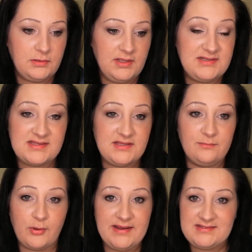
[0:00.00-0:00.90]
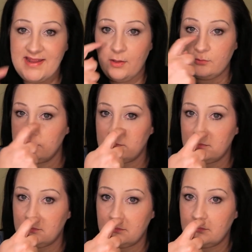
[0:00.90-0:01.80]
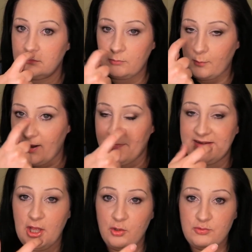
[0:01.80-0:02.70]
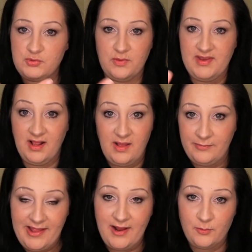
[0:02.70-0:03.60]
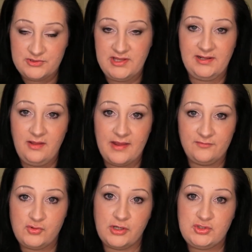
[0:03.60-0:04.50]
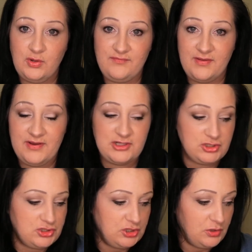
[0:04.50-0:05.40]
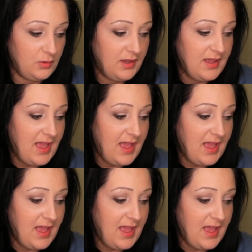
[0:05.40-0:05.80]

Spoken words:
It doesn't break down around my nose within a couple of hours like a lot of drugstore foundations do.